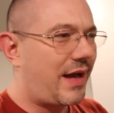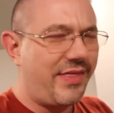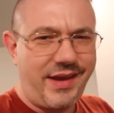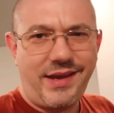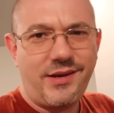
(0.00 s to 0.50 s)
I
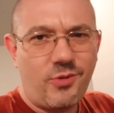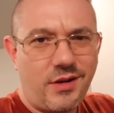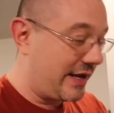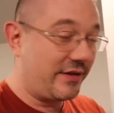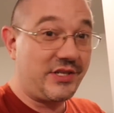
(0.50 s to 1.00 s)
think you did
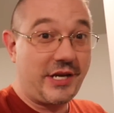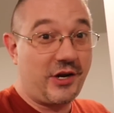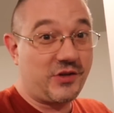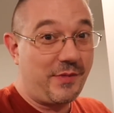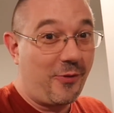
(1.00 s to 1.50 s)
well.
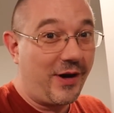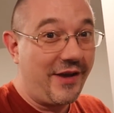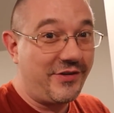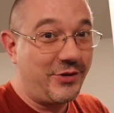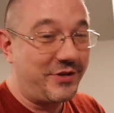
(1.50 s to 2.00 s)
Downstairs, my
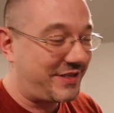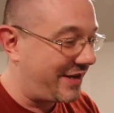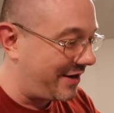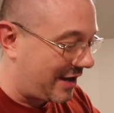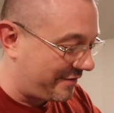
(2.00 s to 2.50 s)
wife to do a
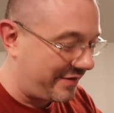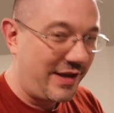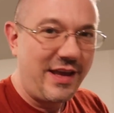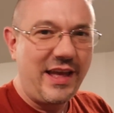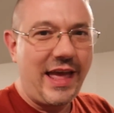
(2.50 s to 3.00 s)
send
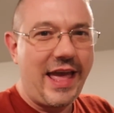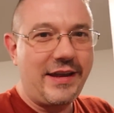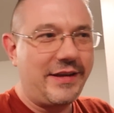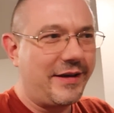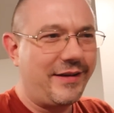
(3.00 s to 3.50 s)
off.
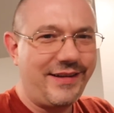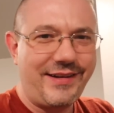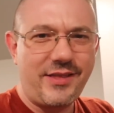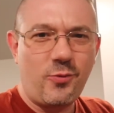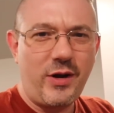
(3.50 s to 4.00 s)
And uh,
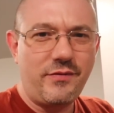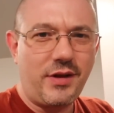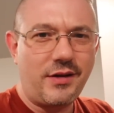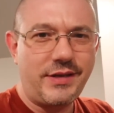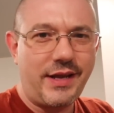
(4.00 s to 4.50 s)
another weird
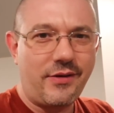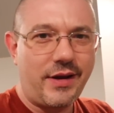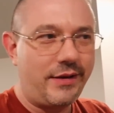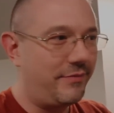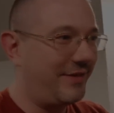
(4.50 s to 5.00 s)
vlog today,
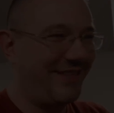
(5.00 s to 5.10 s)
right?